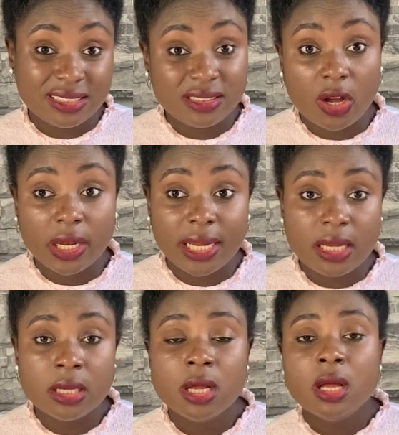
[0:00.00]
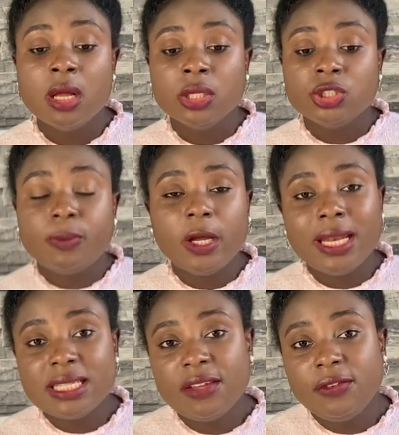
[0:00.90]
styling to be
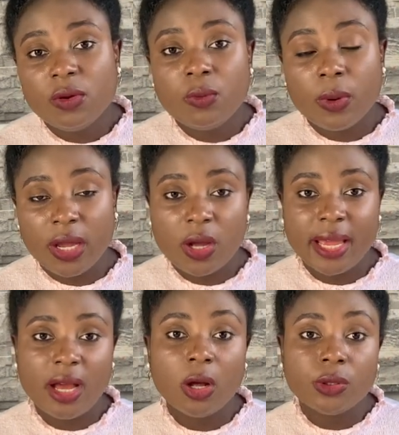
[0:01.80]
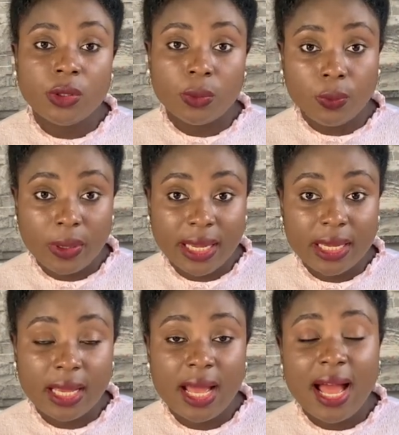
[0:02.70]
honest if you wear your hair under a
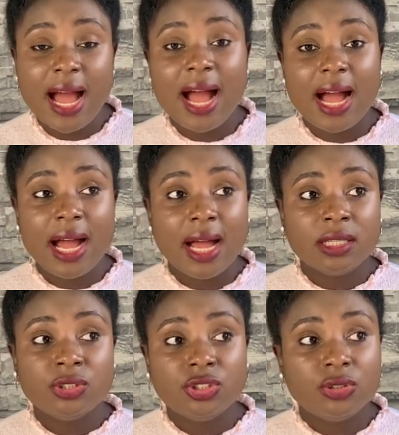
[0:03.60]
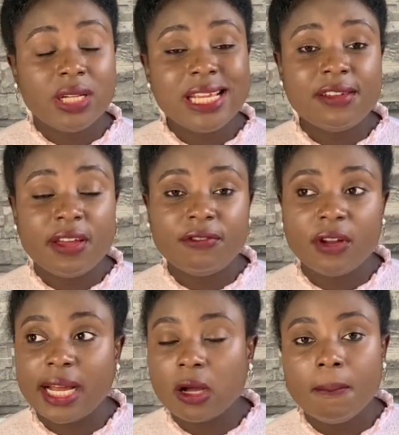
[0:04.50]
wig and you leave it for
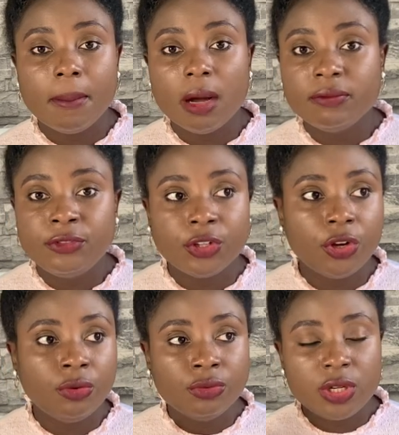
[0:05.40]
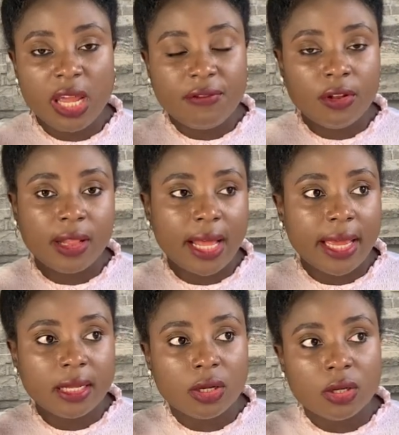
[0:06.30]
like a month you don't even
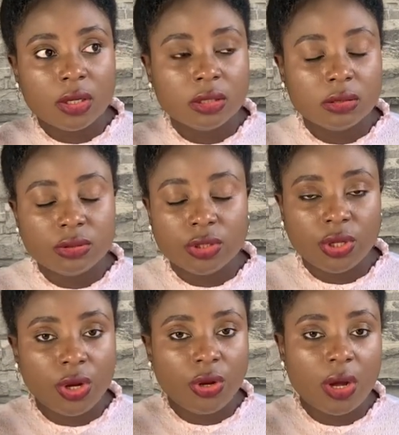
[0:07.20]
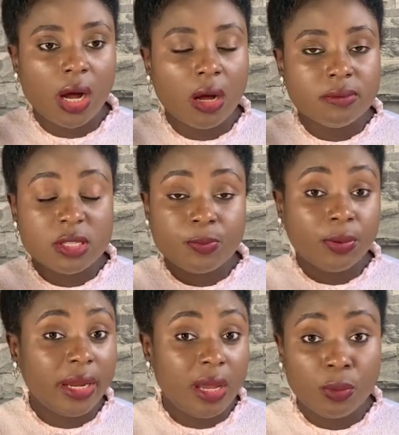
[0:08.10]
like you know um,
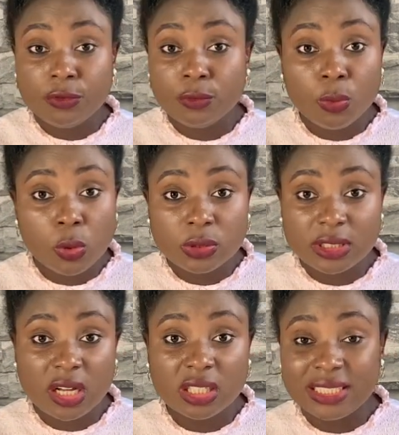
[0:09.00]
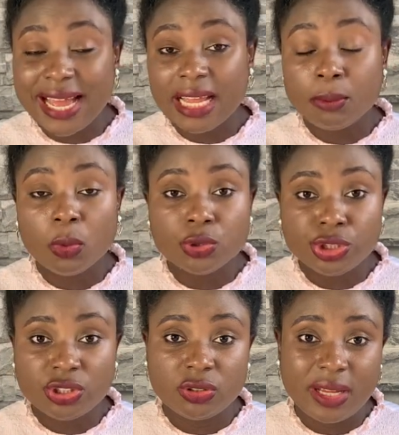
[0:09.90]
spray it with water to add
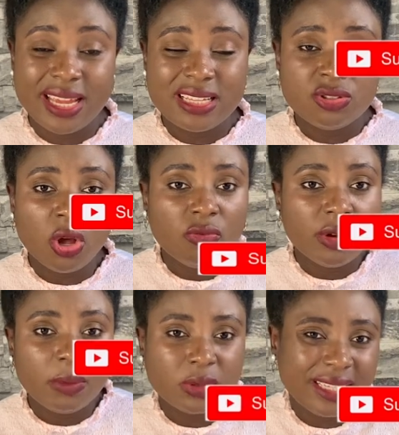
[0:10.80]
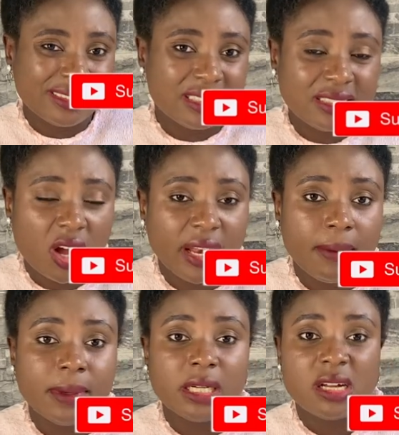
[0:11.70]
moisture to it it's not really protective styling
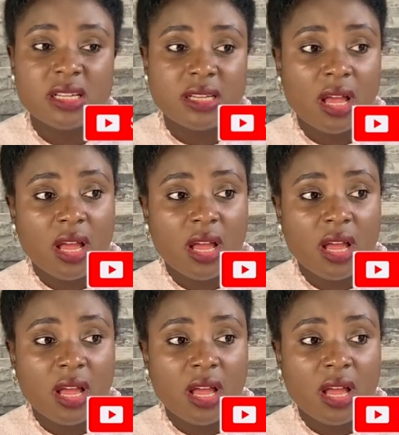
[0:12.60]
because